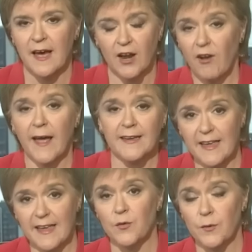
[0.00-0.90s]
arise
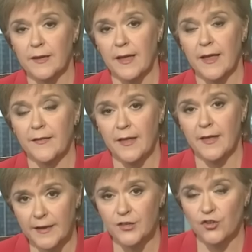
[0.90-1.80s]
anyway in
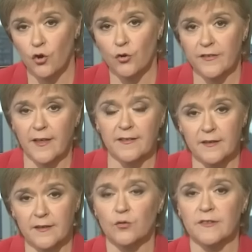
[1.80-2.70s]
the Irish
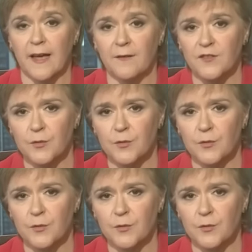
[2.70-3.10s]
context and are going to have